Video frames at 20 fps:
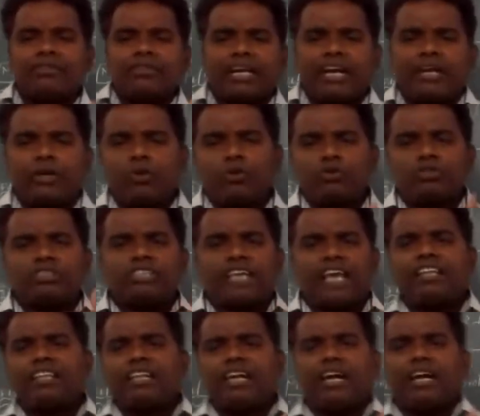trying to
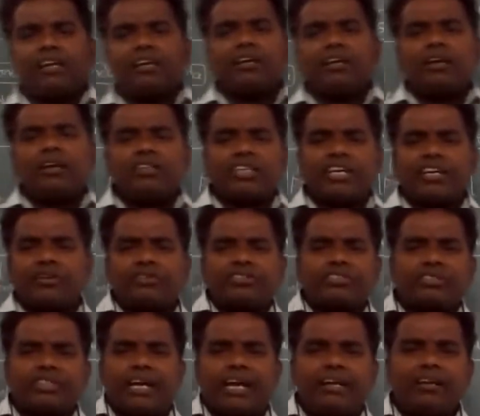say that, try to
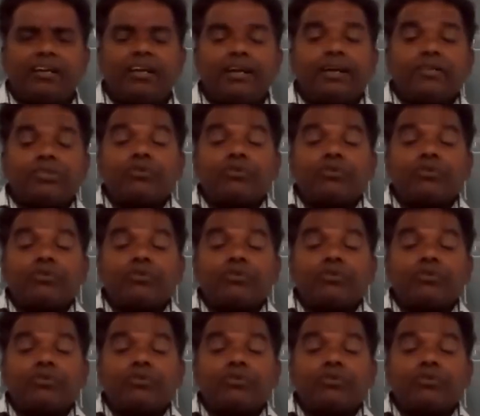understand.